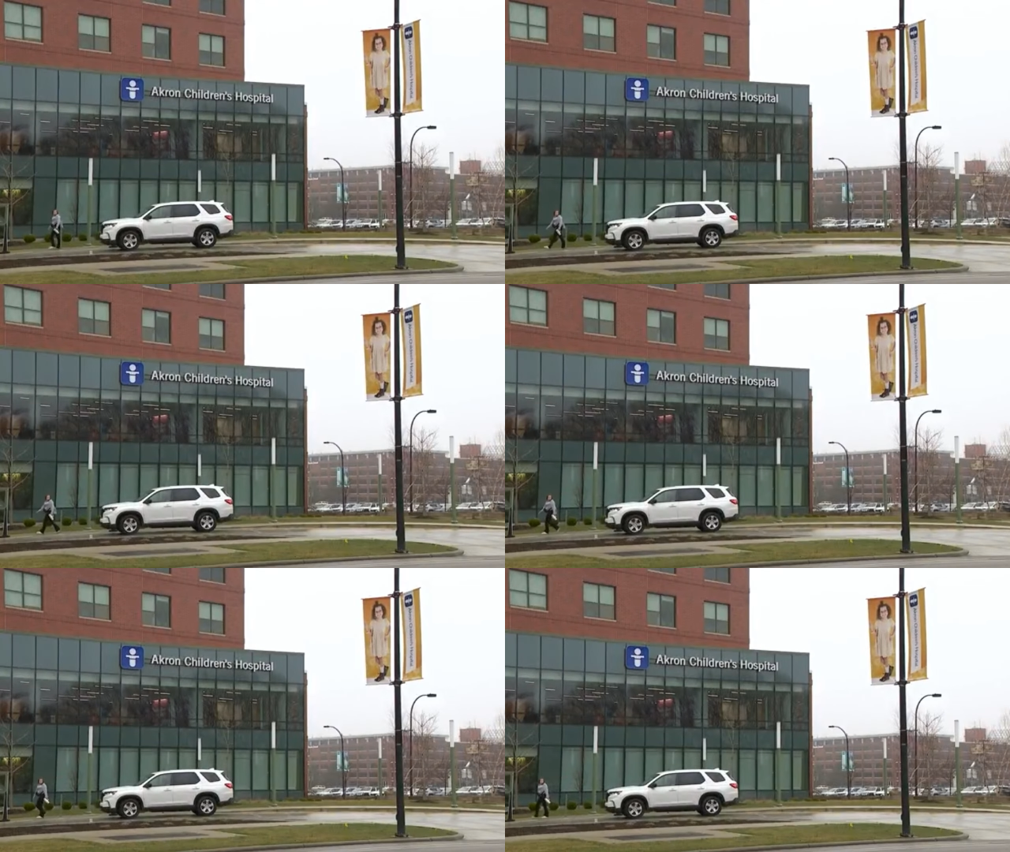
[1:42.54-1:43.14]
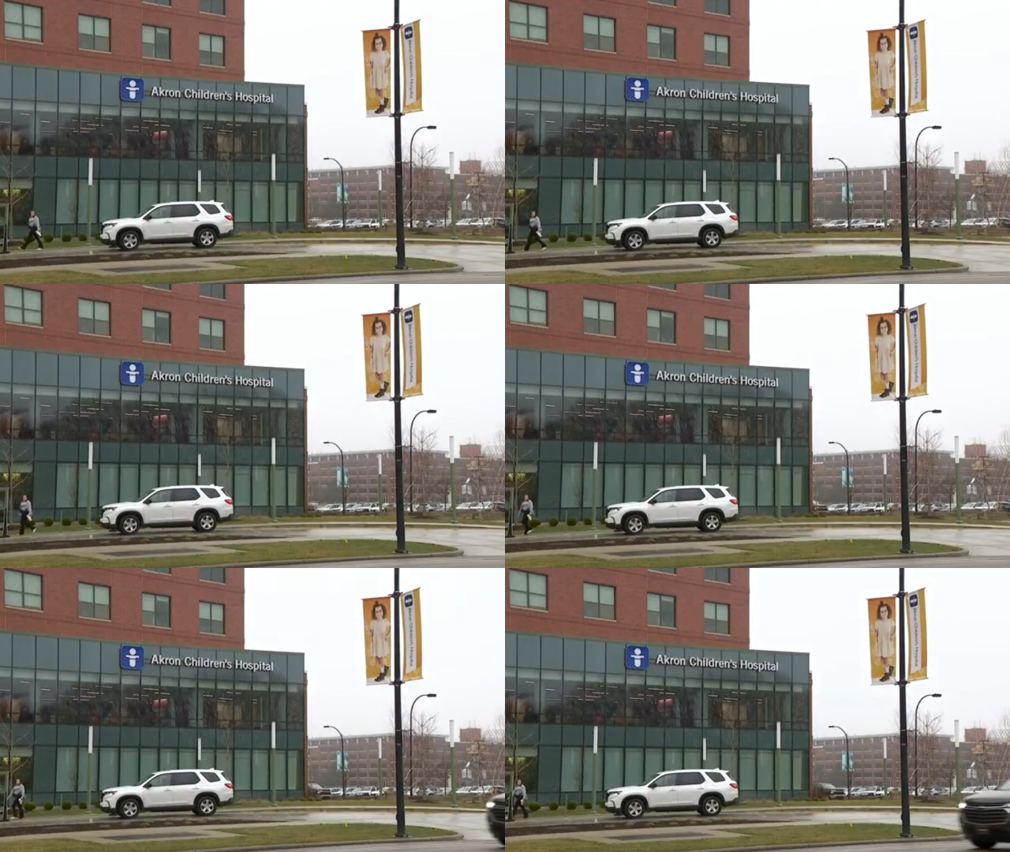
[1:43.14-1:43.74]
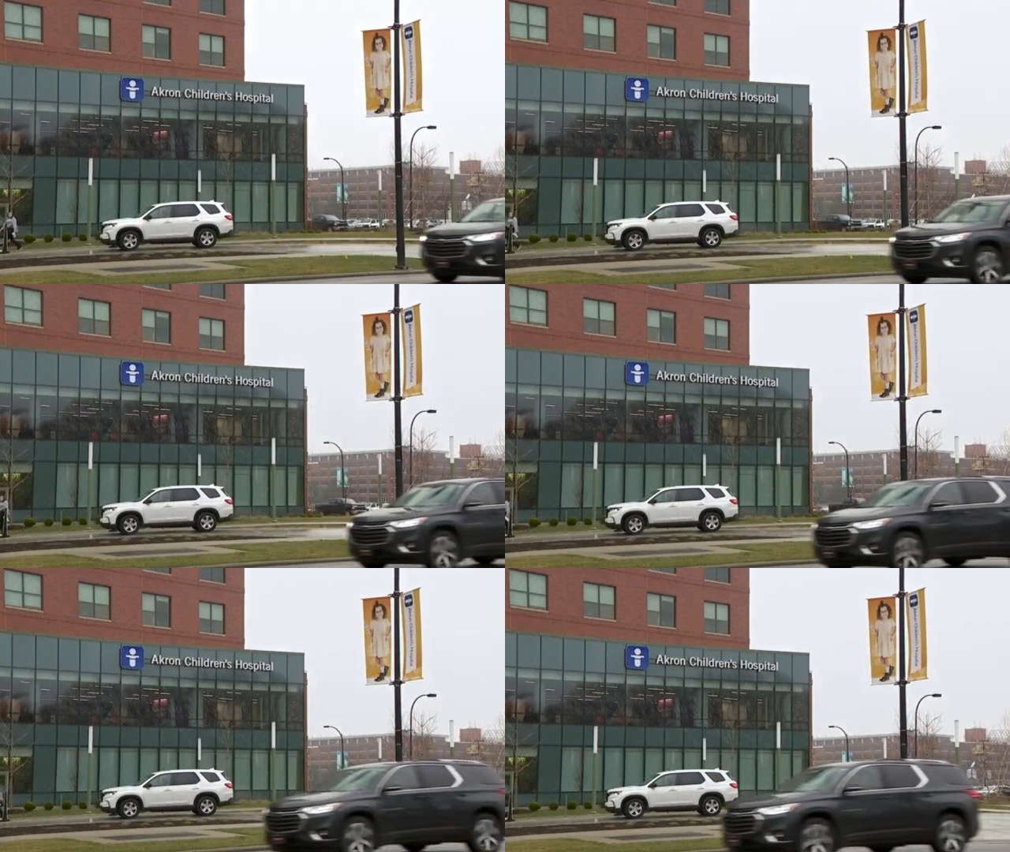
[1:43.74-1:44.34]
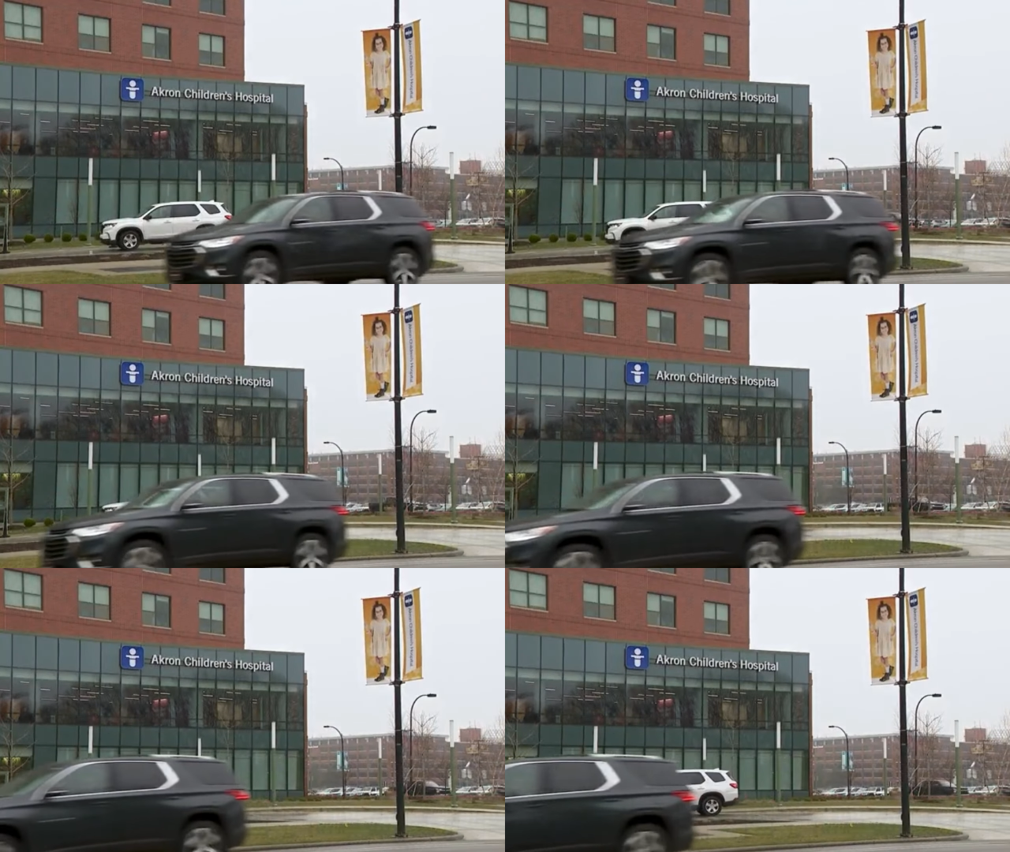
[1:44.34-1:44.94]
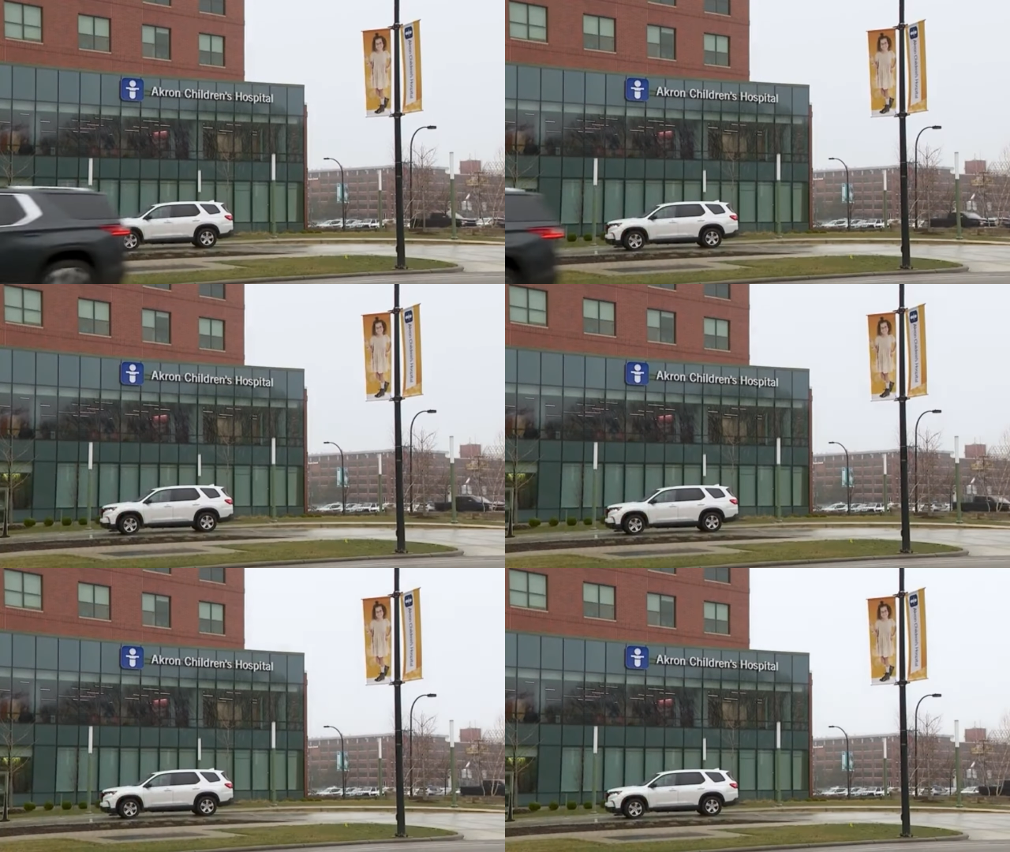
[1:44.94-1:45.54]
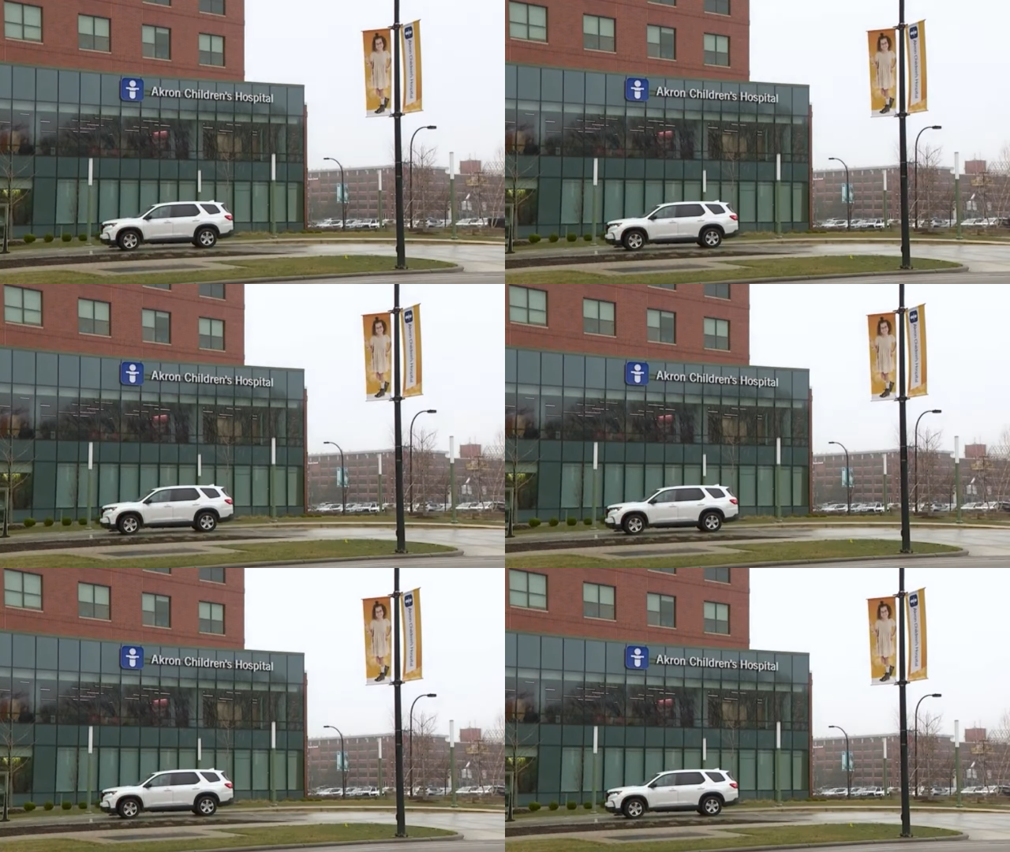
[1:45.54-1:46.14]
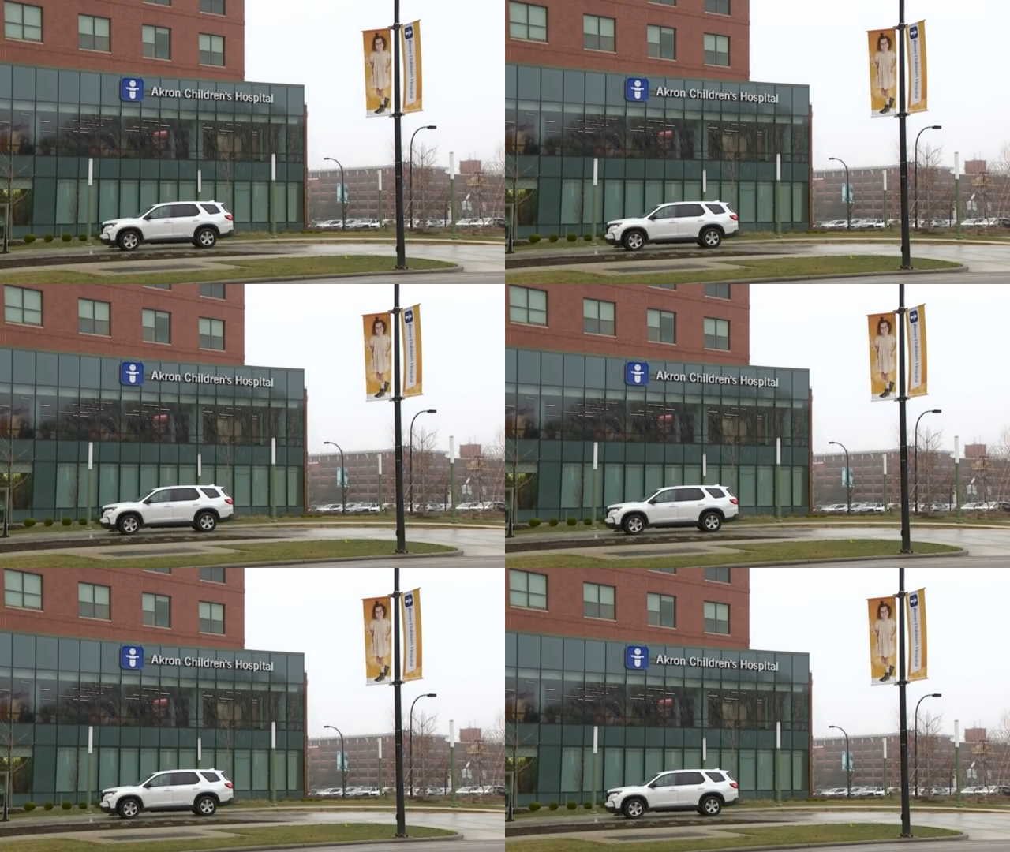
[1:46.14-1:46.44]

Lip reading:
Nobody's mouth can be seen.